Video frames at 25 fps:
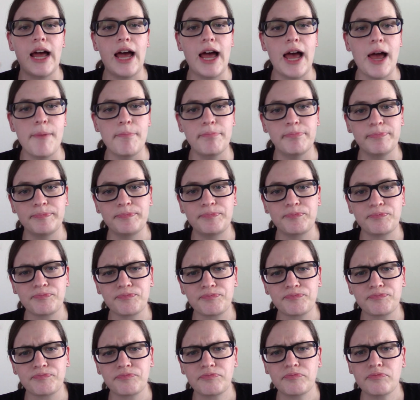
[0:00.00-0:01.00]
Um,
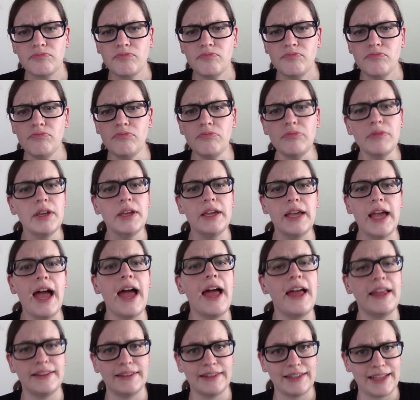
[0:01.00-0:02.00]

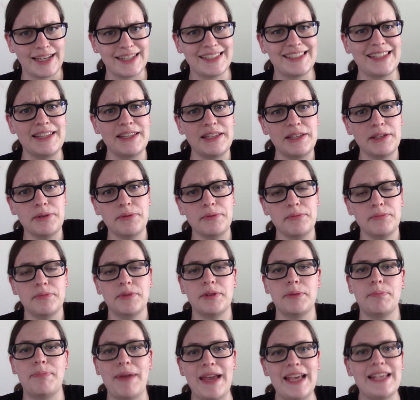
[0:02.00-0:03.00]
and like I said, the
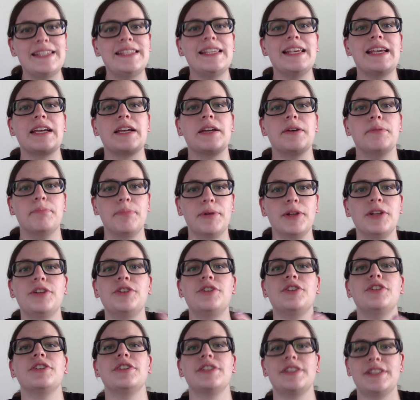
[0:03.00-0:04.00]
the basic bullet
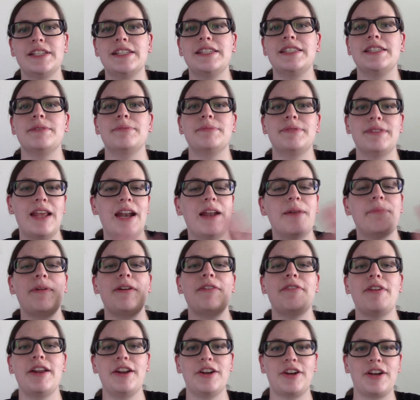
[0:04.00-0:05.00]
journal system set up by
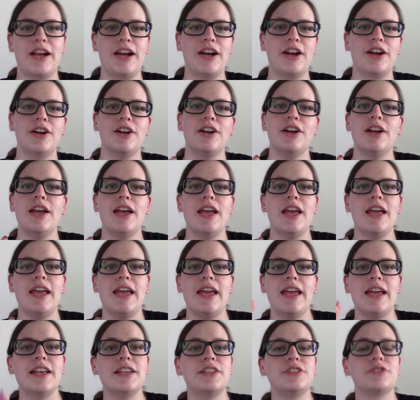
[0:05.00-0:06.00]
Ryder Carroll
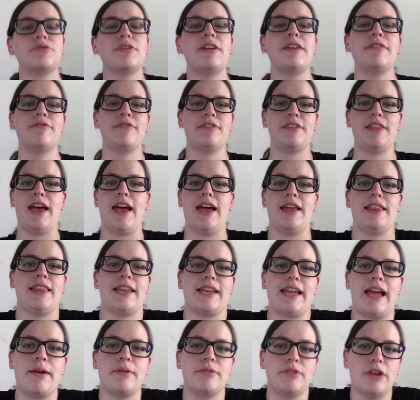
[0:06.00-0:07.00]
is great for that.
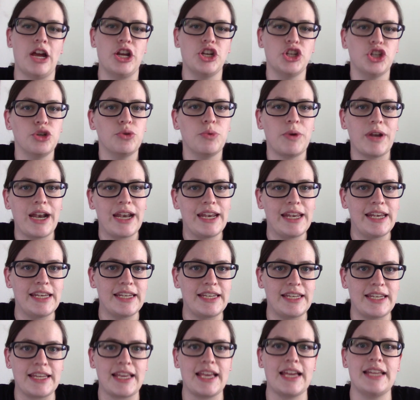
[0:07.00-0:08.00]
Like I, I knew what I
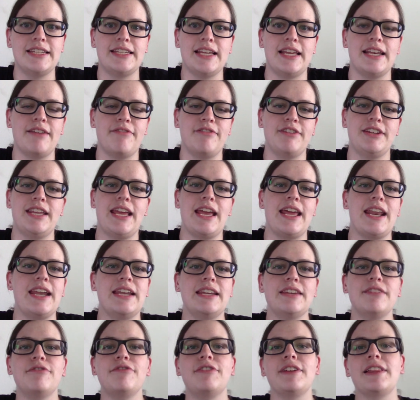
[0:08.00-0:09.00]
needed to get done every day and I
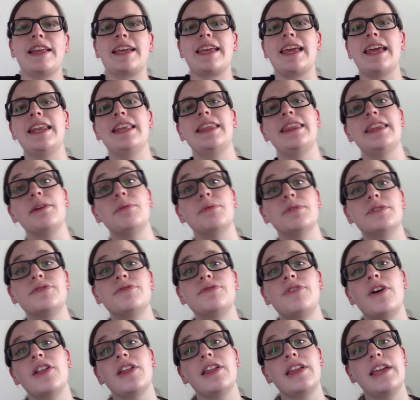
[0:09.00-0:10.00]
didn't feel like anything was
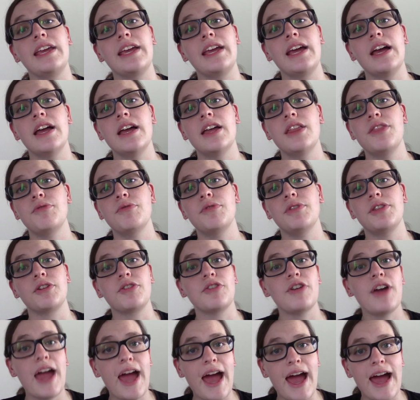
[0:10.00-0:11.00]
falling through the
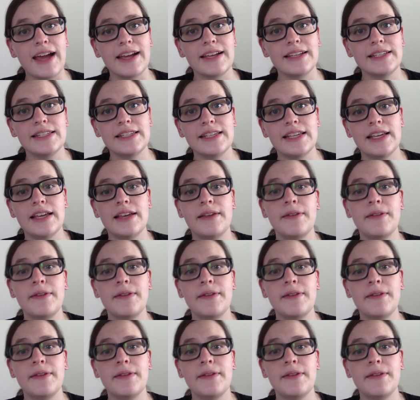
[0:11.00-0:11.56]
cracks.